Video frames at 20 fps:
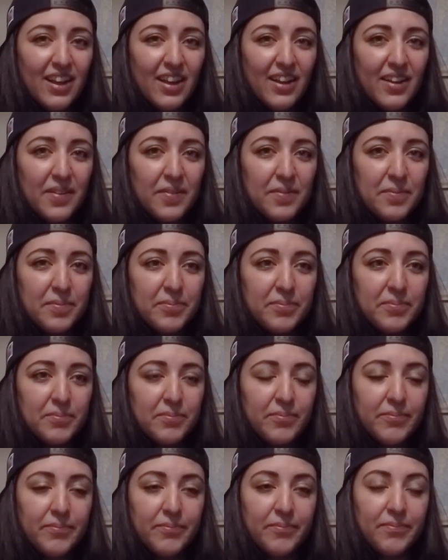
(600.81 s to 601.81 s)

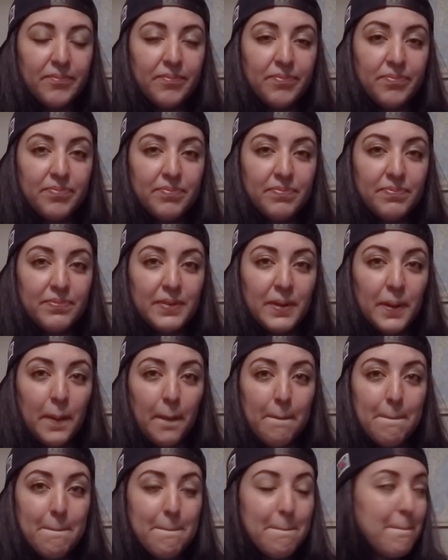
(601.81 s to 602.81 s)

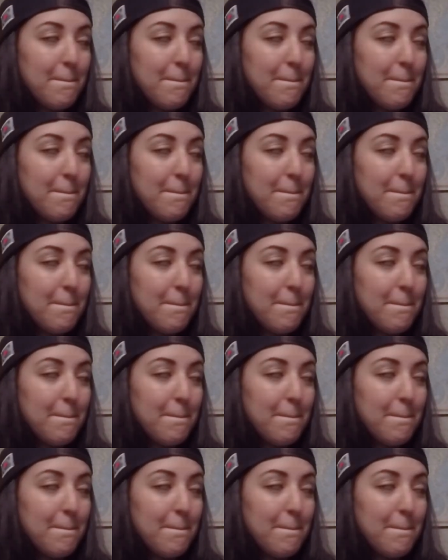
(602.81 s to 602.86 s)
(not speaking)